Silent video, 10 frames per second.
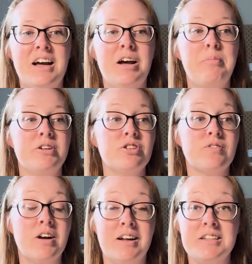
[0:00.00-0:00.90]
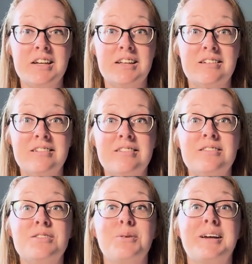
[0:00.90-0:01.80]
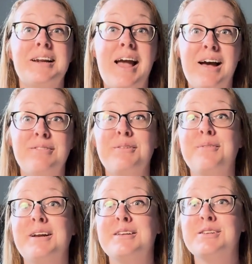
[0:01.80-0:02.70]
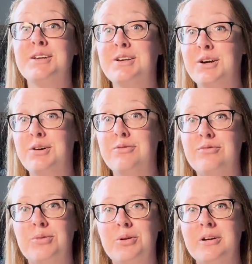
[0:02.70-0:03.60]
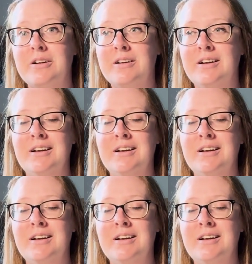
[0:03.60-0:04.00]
a bunch of content so I can have it ready to go for